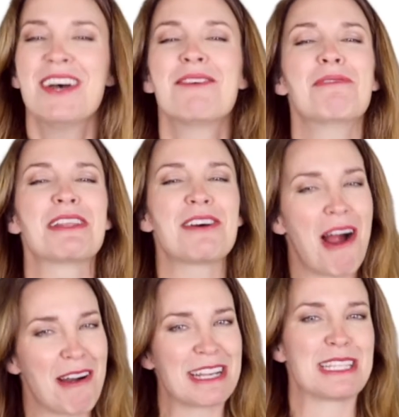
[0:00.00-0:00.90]
With
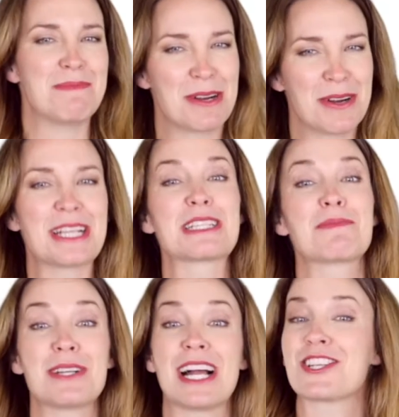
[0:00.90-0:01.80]
our experienced
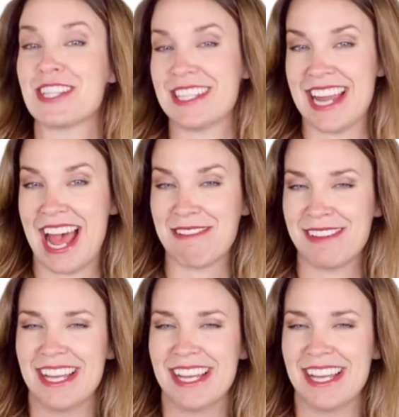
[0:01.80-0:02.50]
production staff,